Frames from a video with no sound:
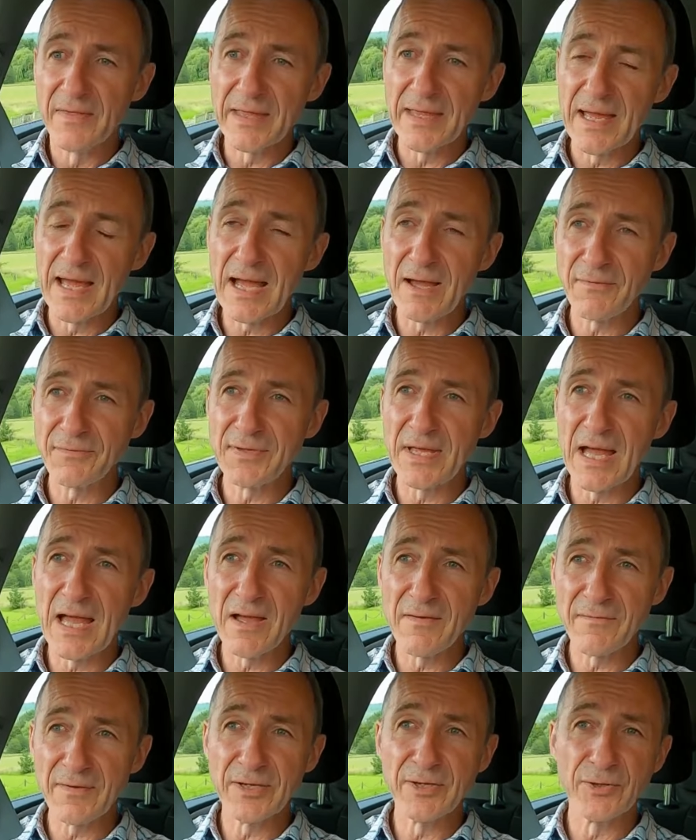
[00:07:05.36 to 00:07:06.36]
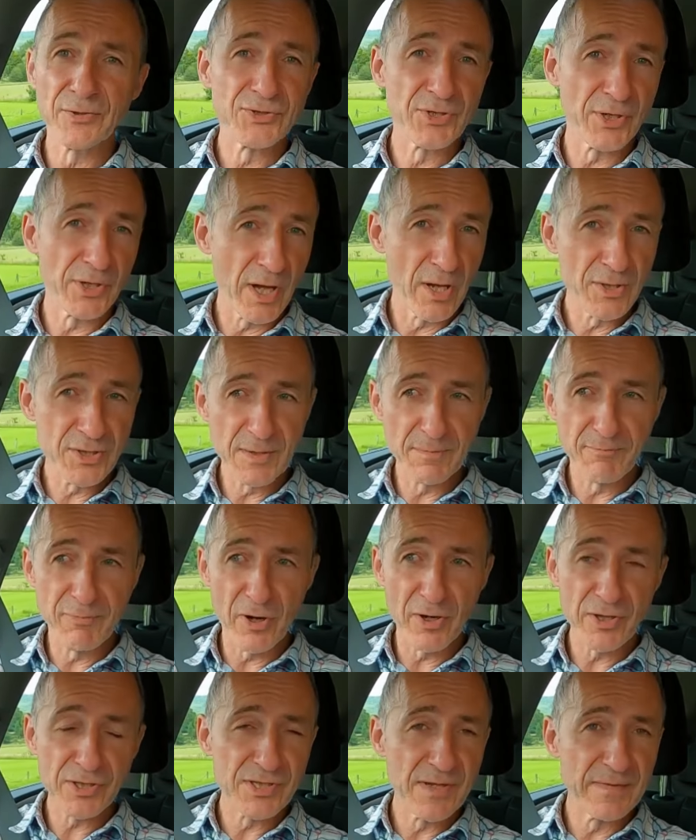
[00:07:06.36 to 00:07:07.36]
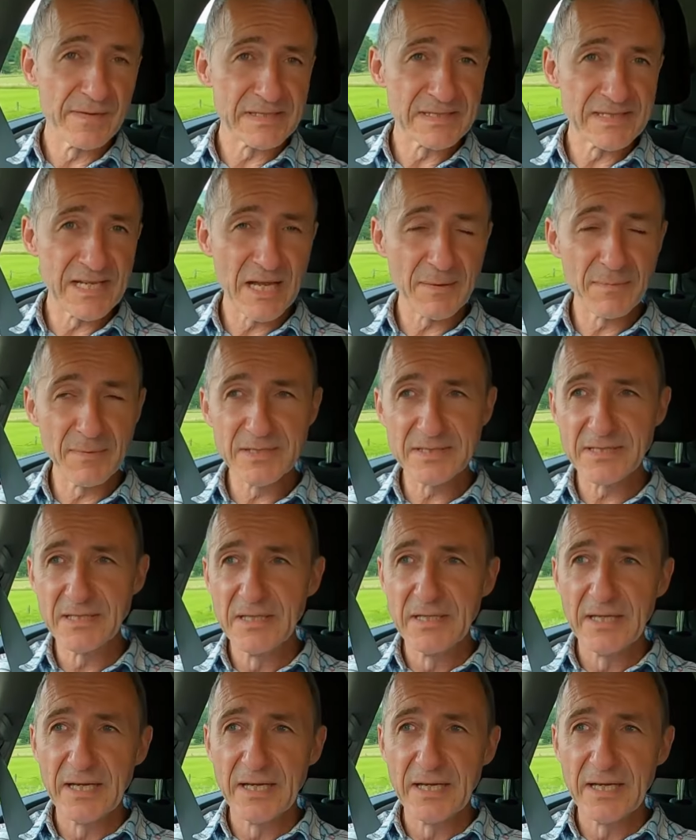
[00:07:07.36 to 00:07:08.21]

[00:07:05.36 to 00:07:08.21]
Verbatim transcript: that you have to have in a Toyota product in this segment,